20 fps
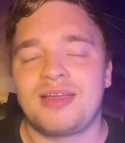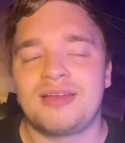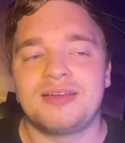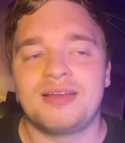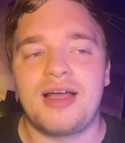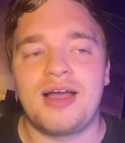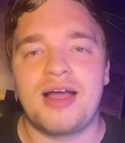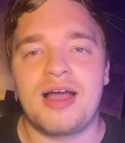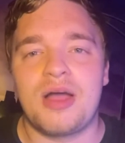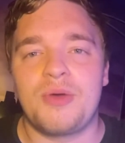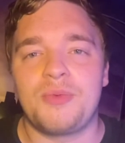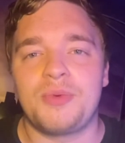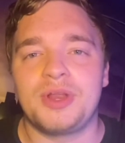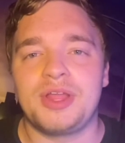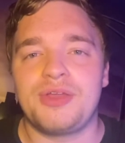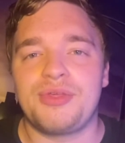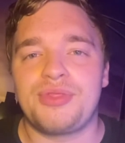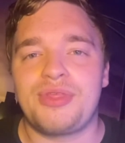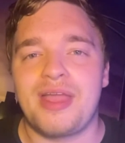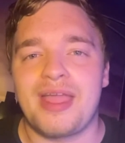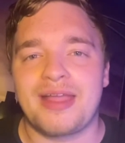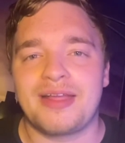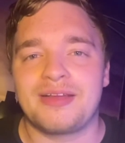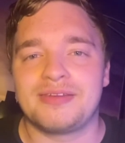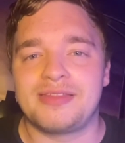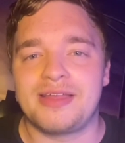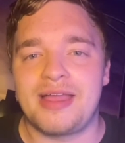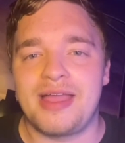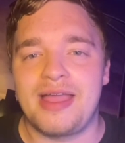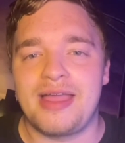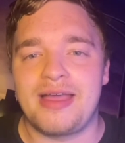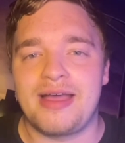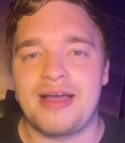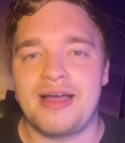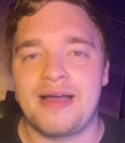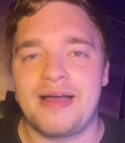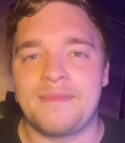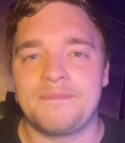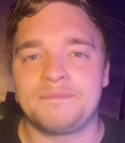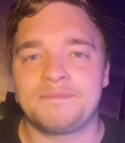What do you think? Are they,
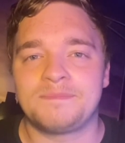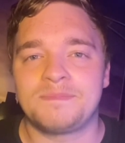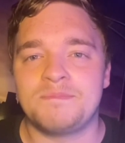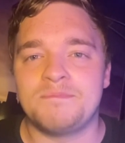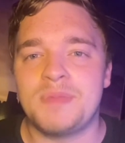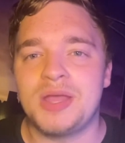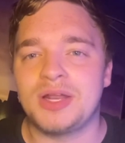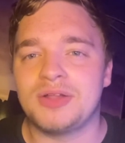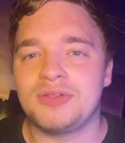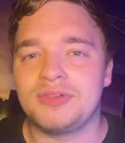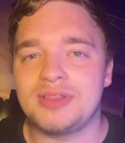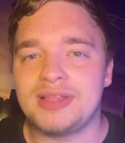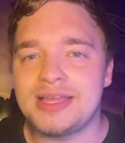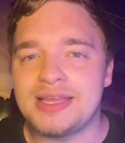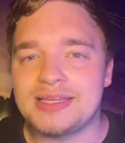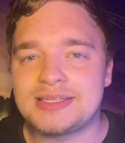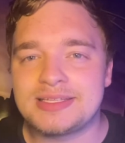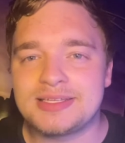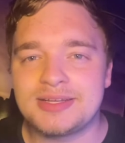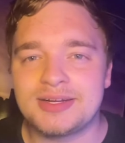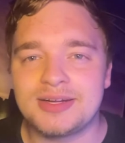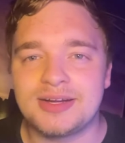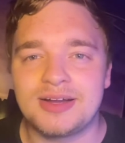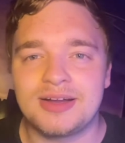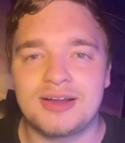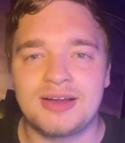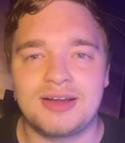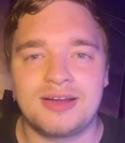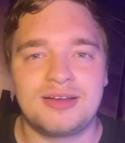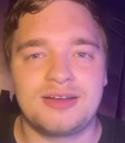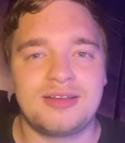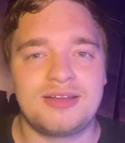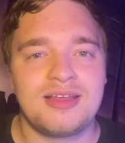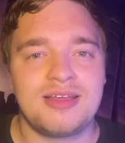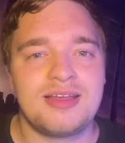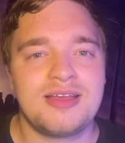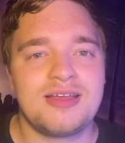Middle Eastern?